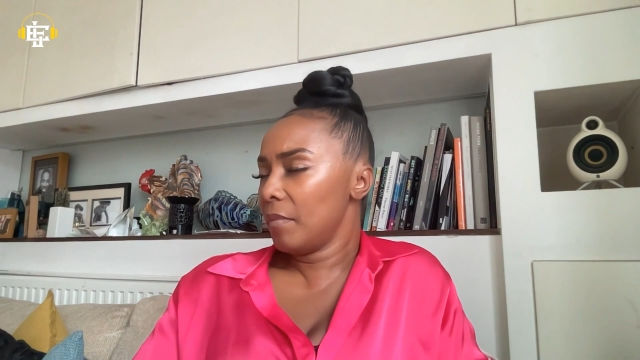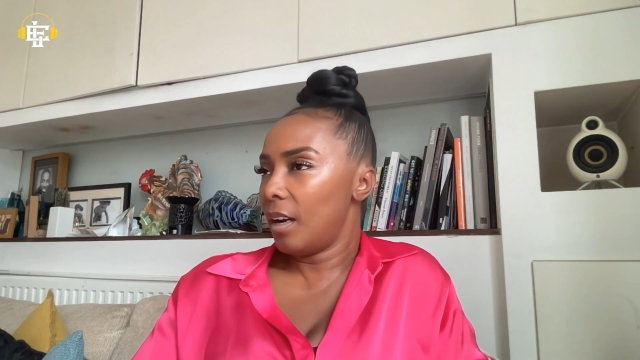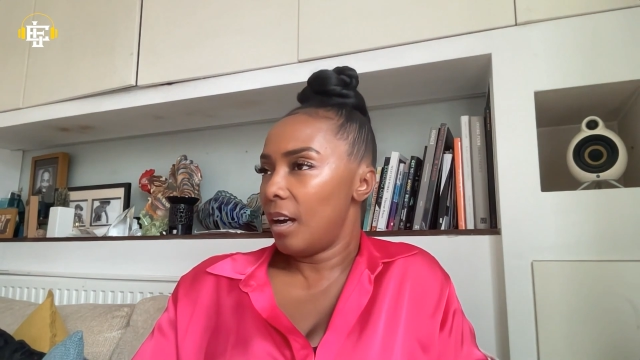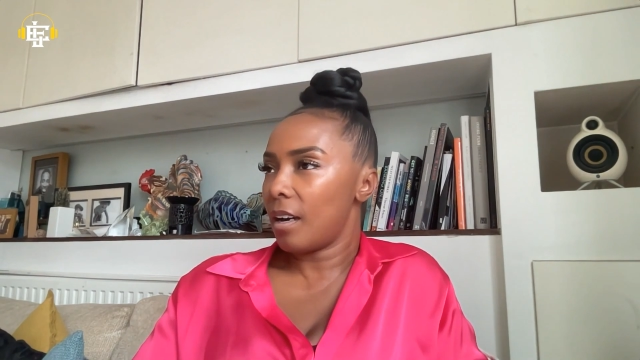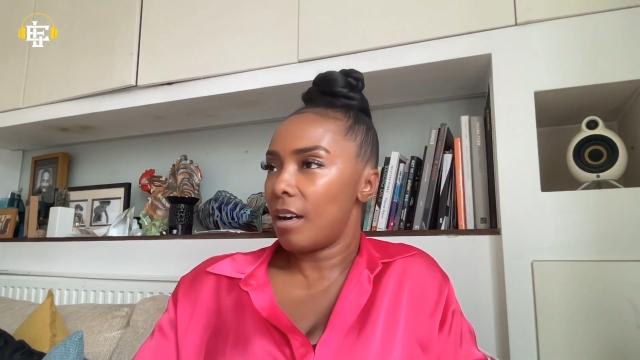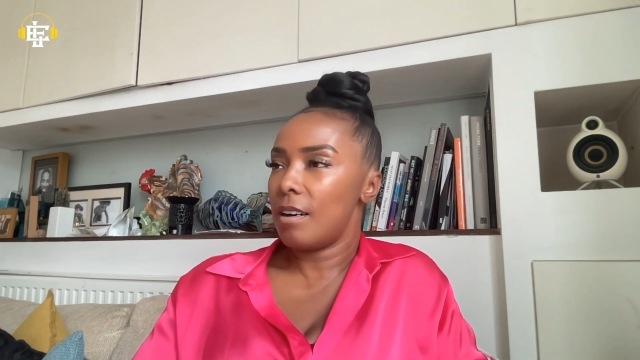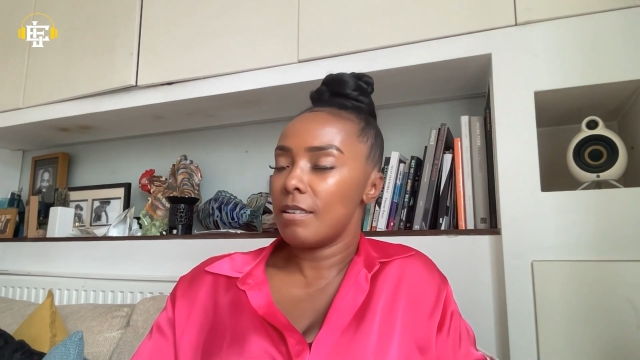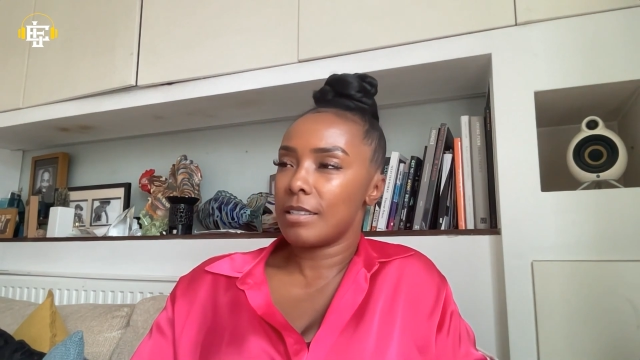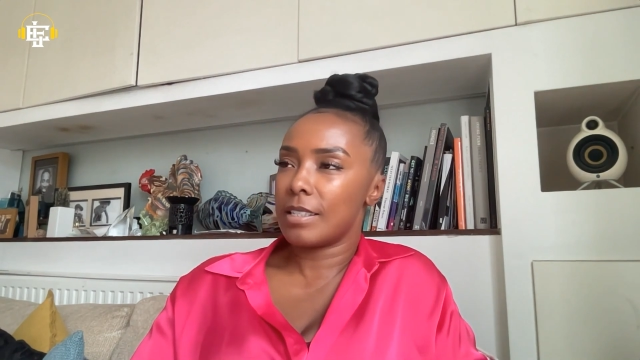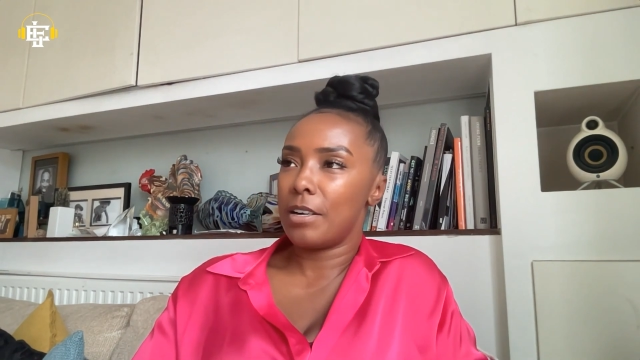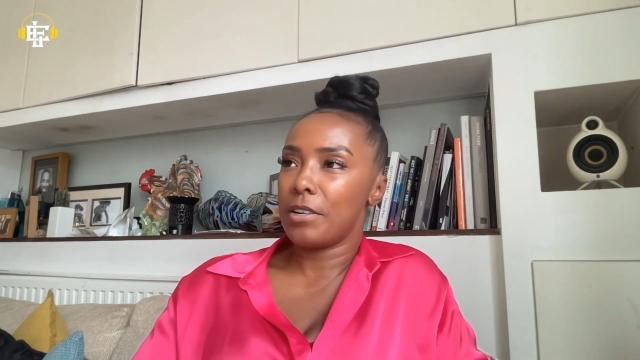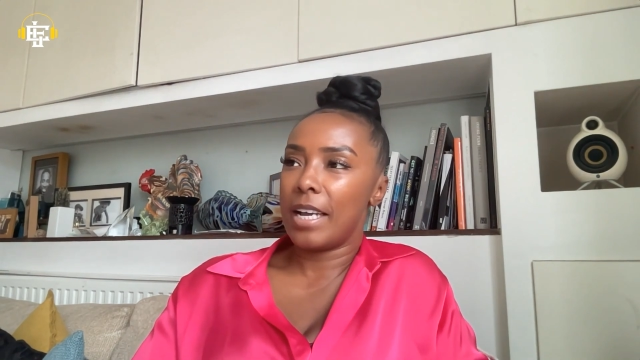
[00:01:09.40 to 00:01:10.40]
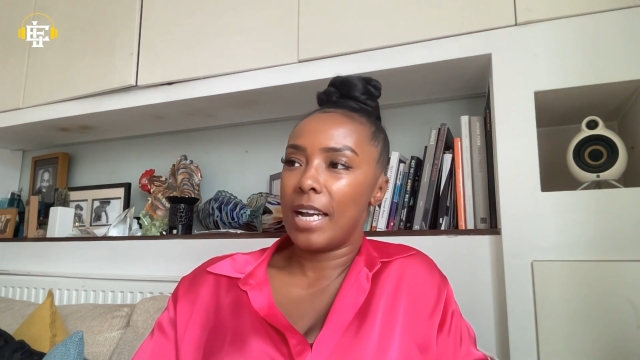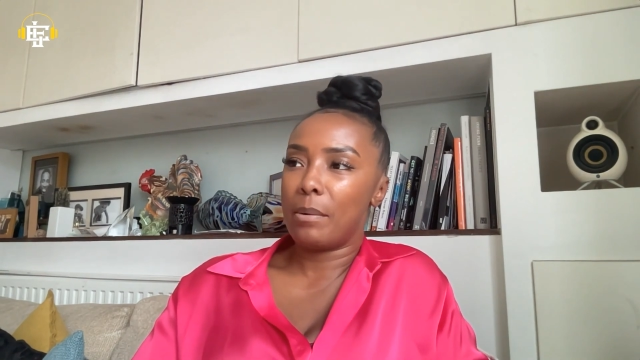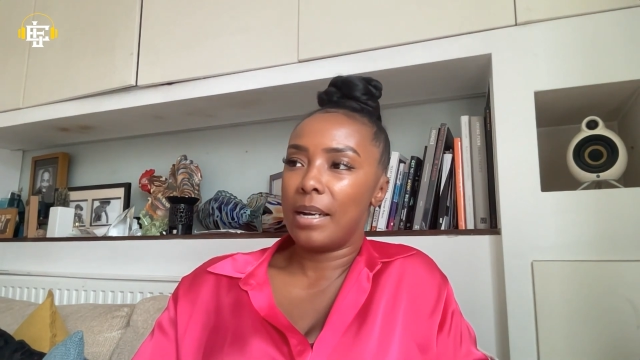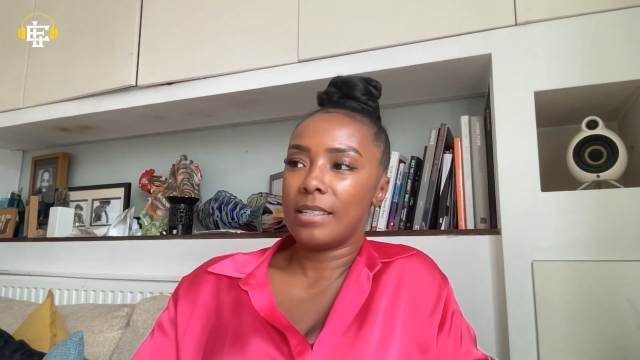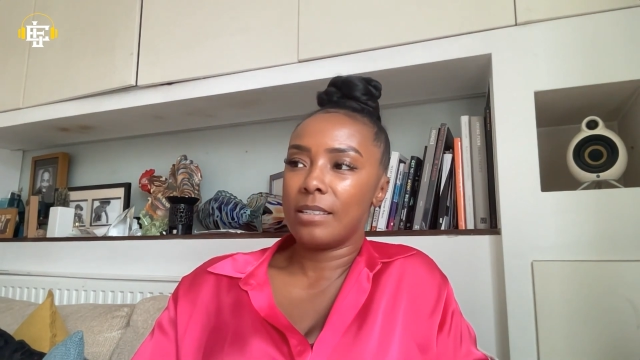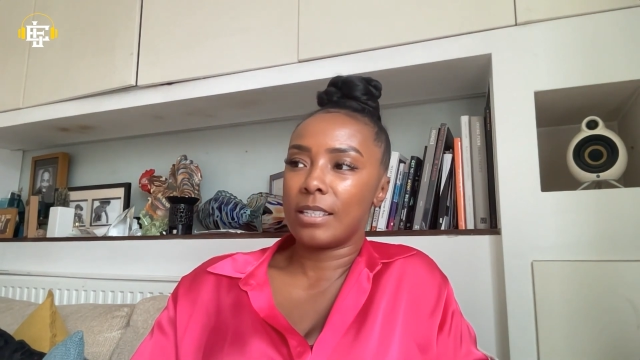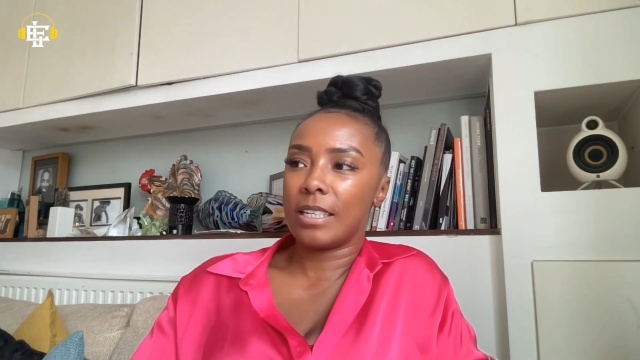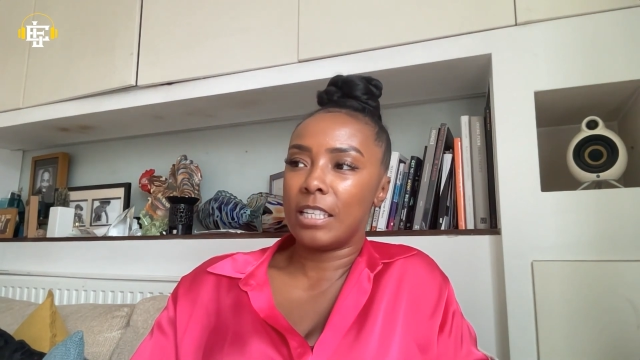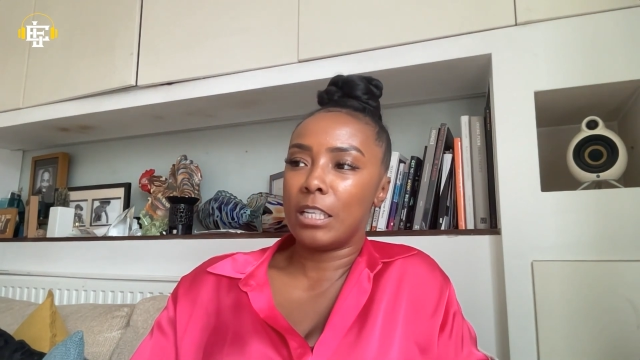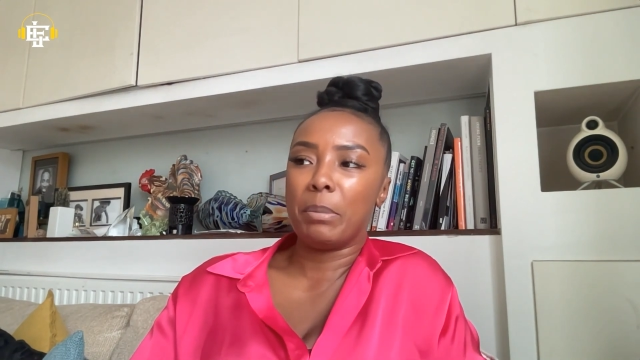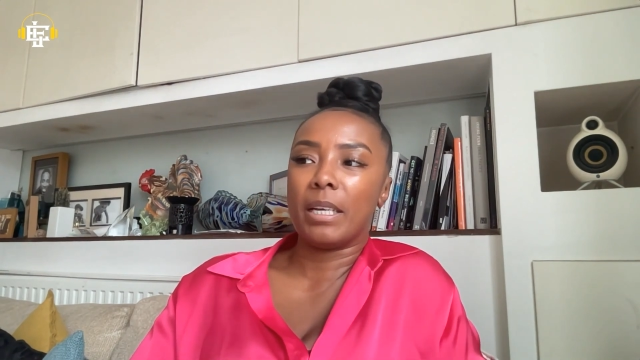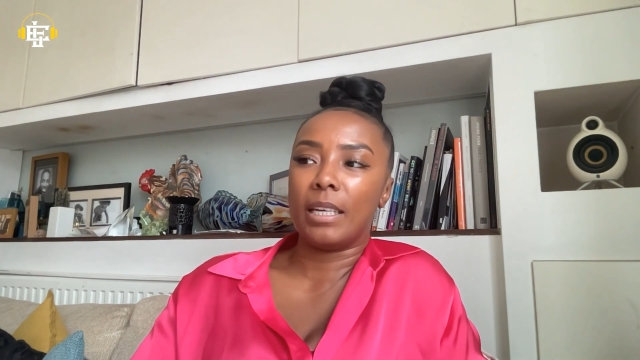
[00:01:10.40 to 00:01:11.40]
I can't tell you how I handled it in
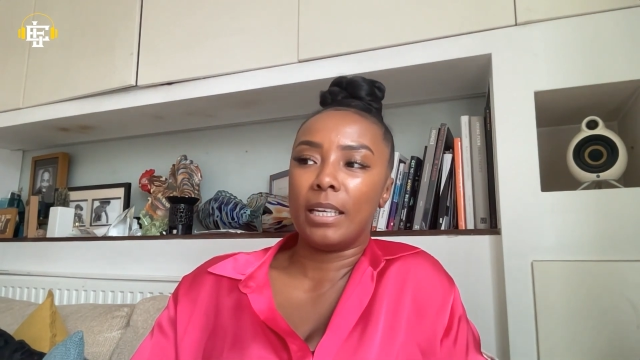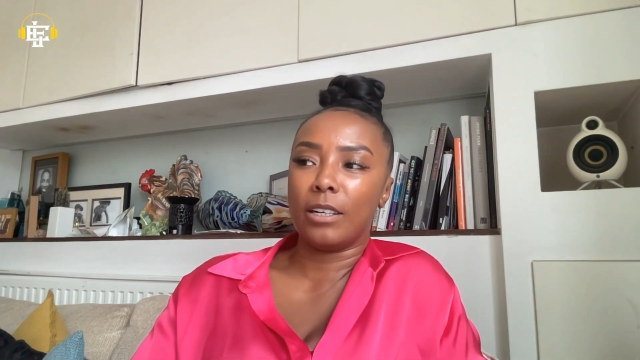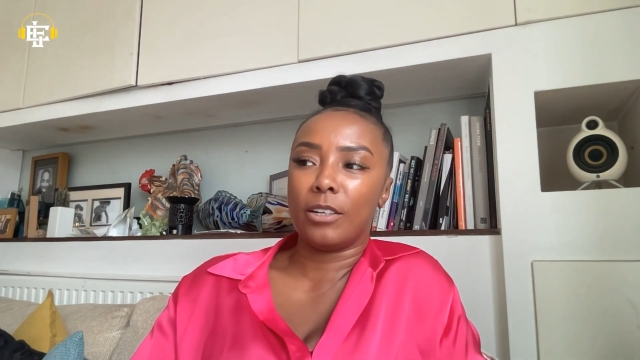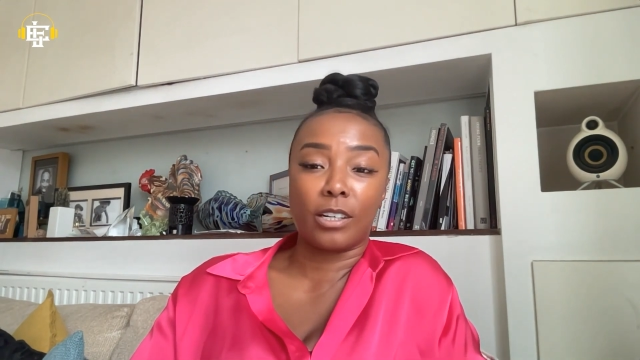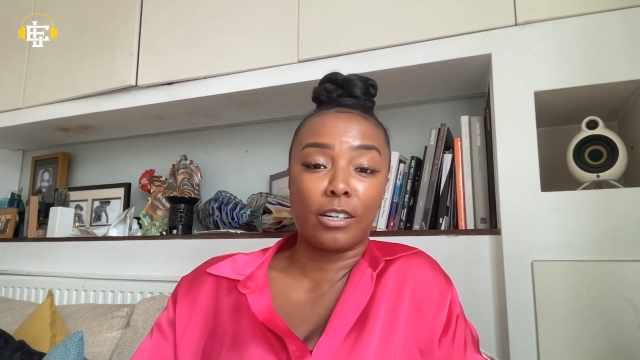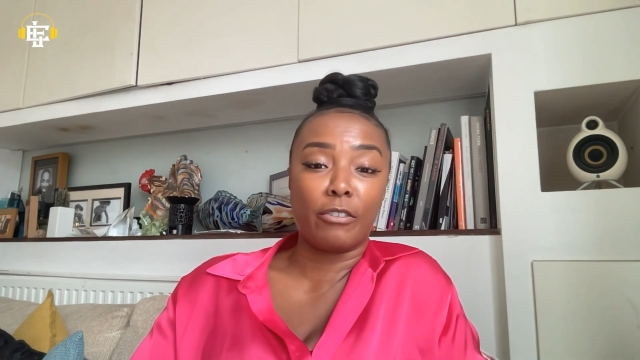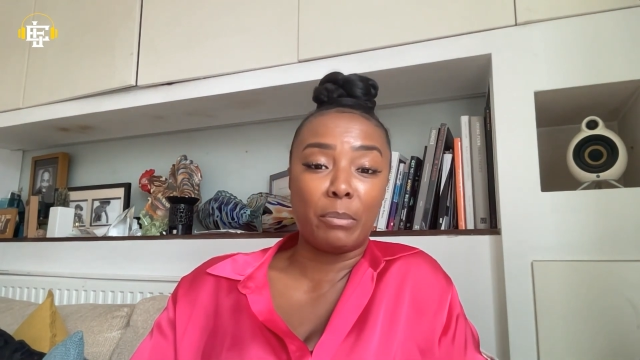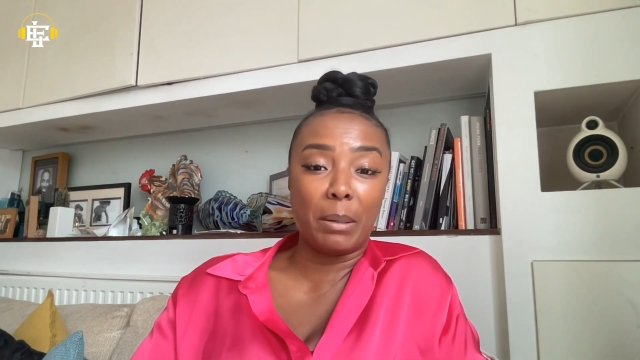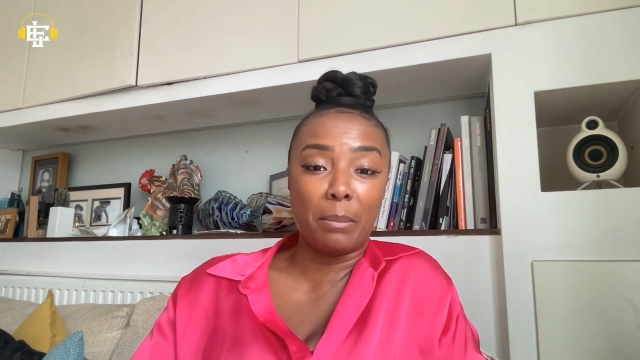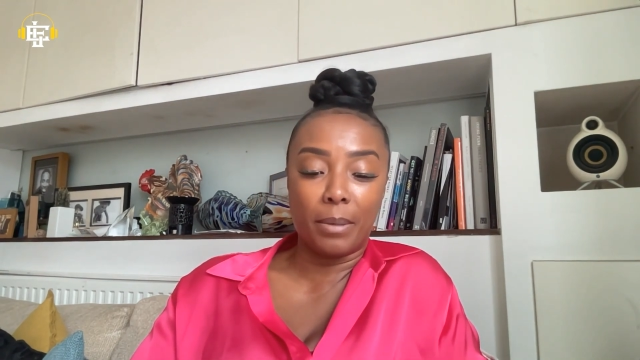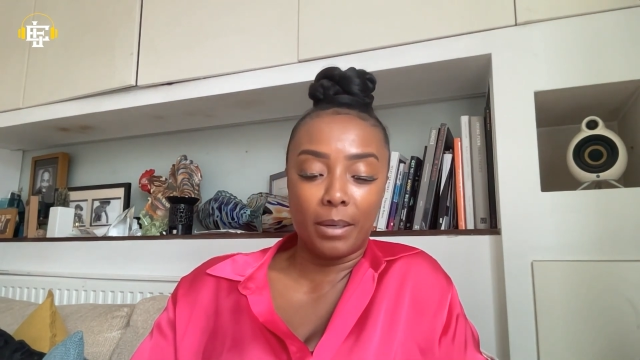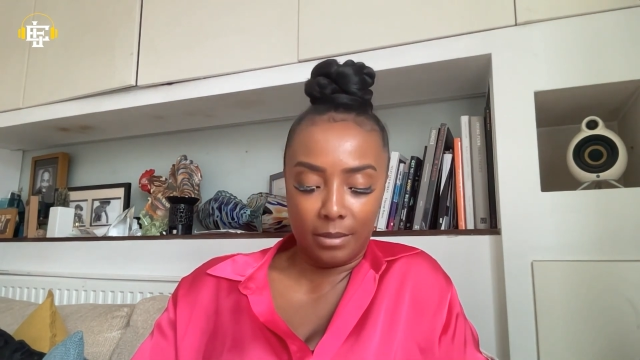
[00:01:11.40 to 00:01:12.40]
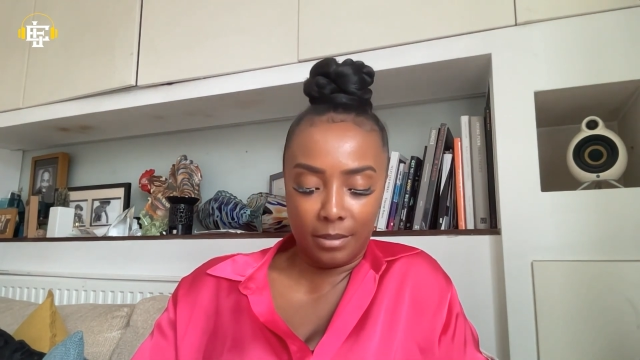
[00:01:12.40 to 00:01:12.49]
the beginning because I can't remember.